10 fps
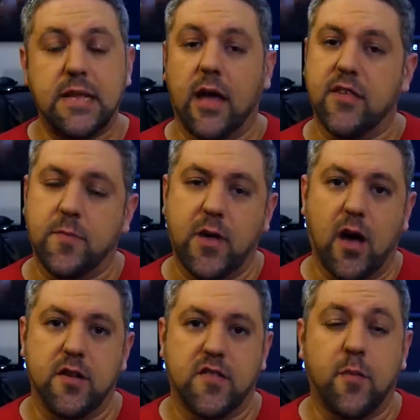Now, let's be
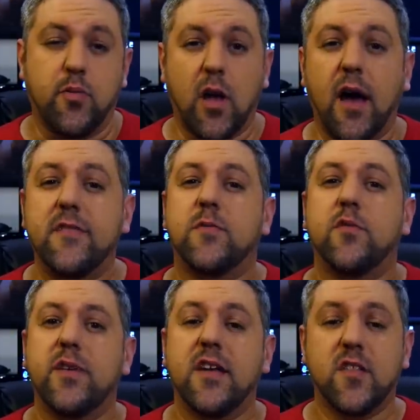honest, the plot of this
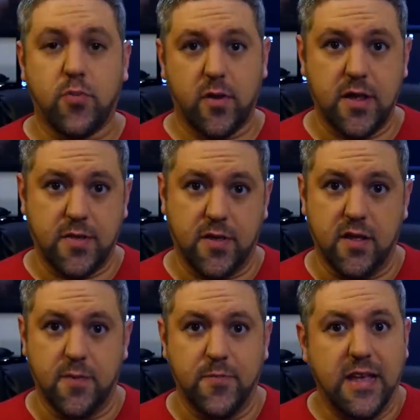movie is pretty
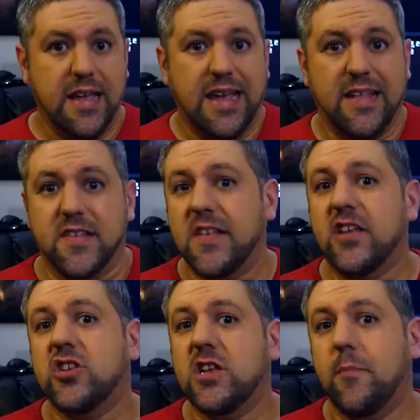thin. It's essentially